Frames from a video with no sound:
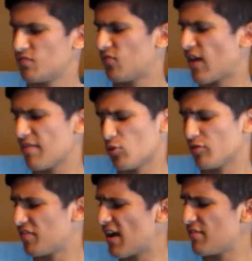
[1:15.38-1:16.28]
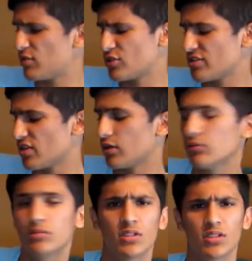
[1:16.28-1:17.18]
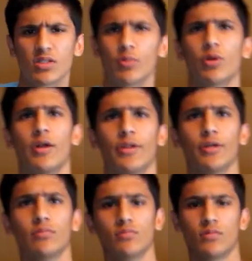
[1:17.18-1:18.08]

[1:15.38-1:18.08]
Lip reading: 5.5 inches long, somewhere around there.